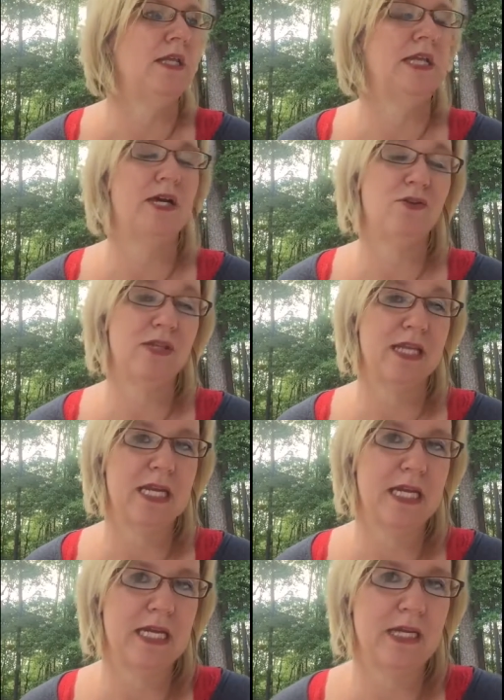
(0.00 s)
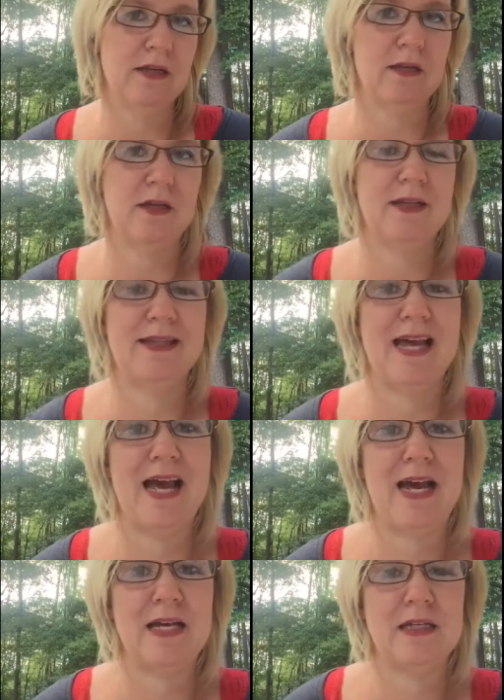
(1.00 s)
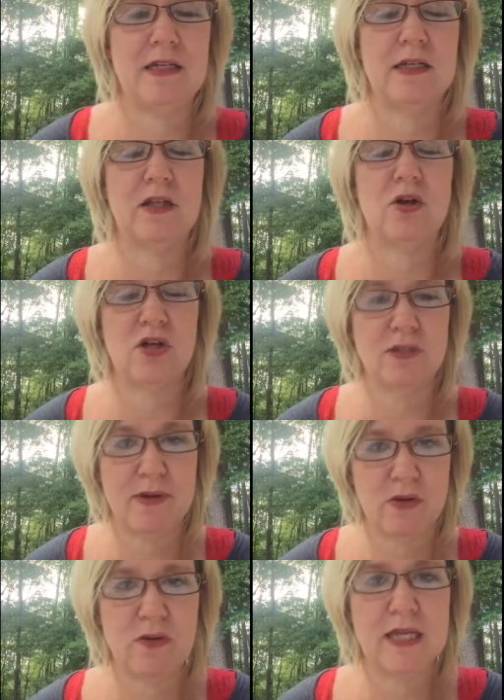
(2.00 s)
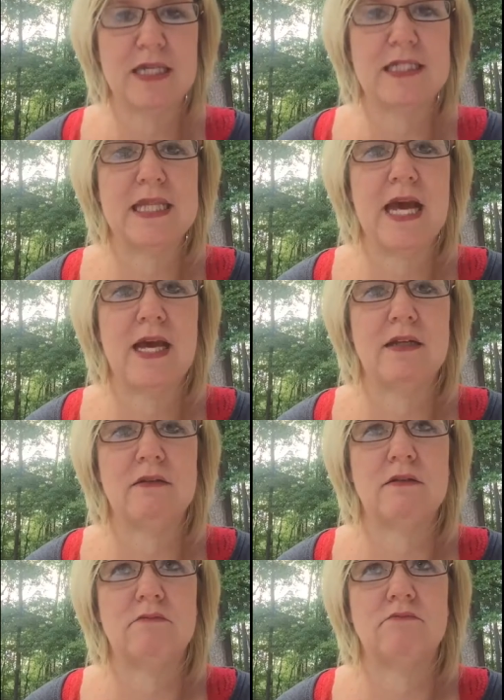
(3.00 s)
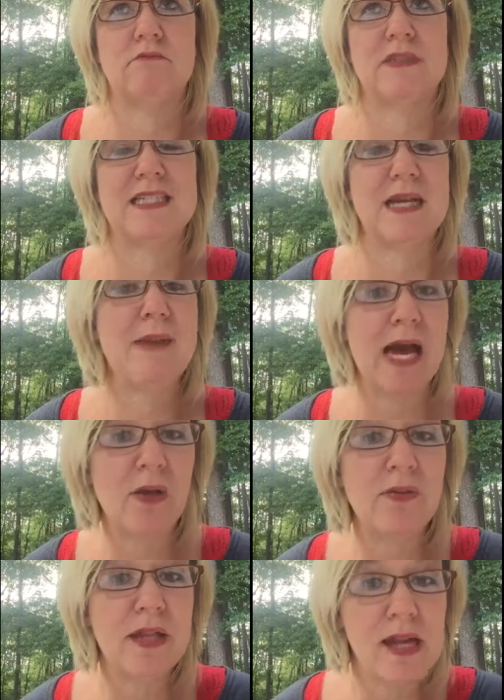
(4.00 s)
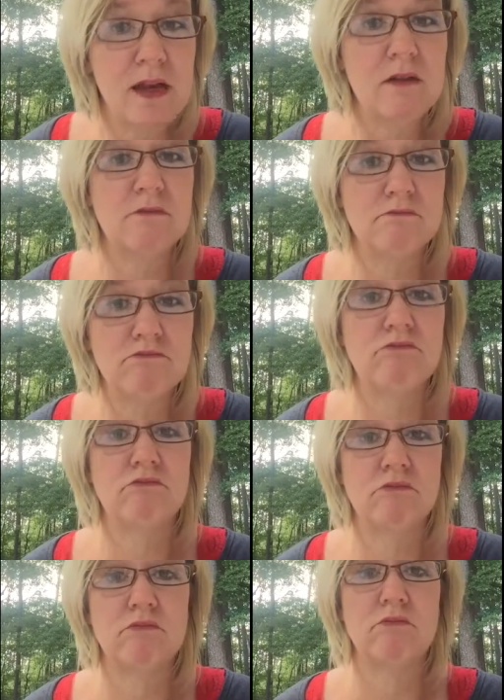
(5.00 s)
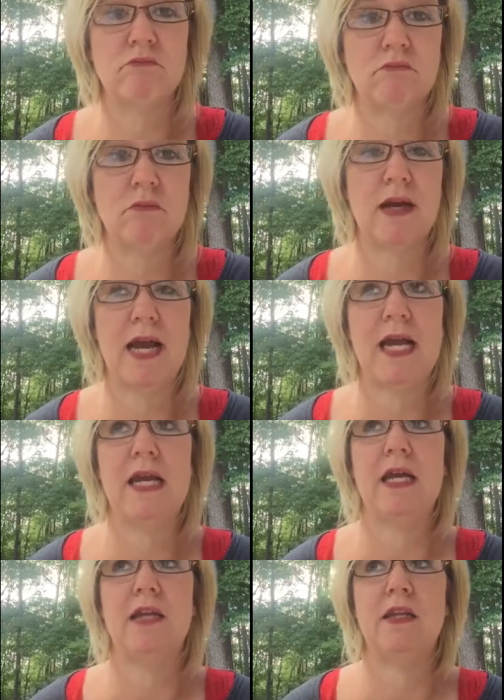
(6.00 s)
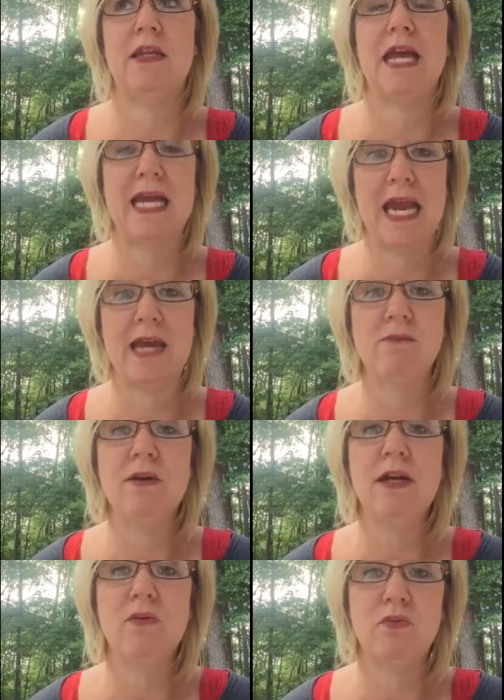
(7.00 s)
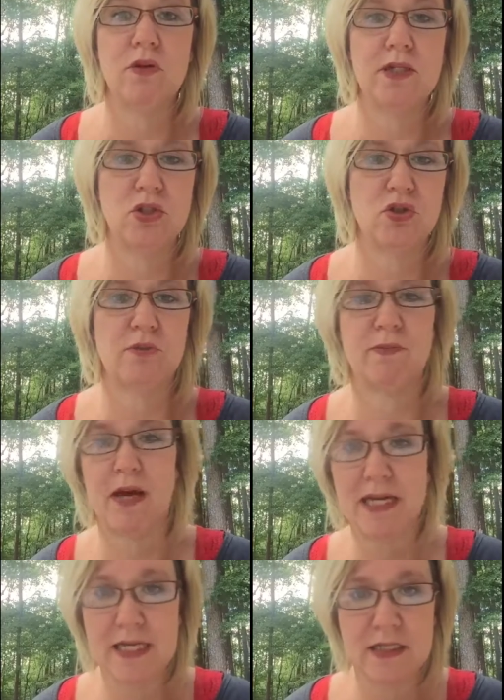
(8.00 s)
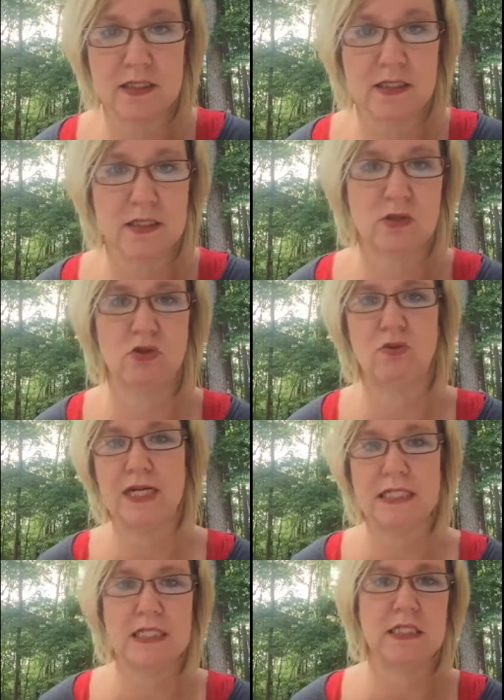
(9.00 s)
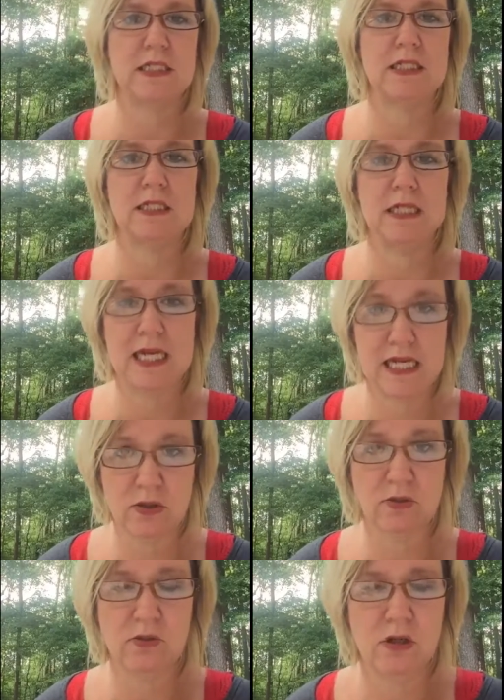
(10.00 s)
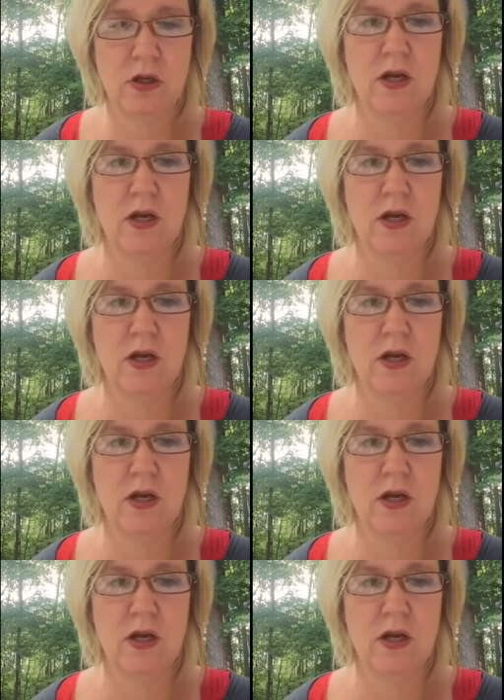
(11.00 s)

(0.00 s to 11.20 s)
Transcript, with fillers: The other thing that there are some other things that seem healthy and they can be once your body is corrected and healed.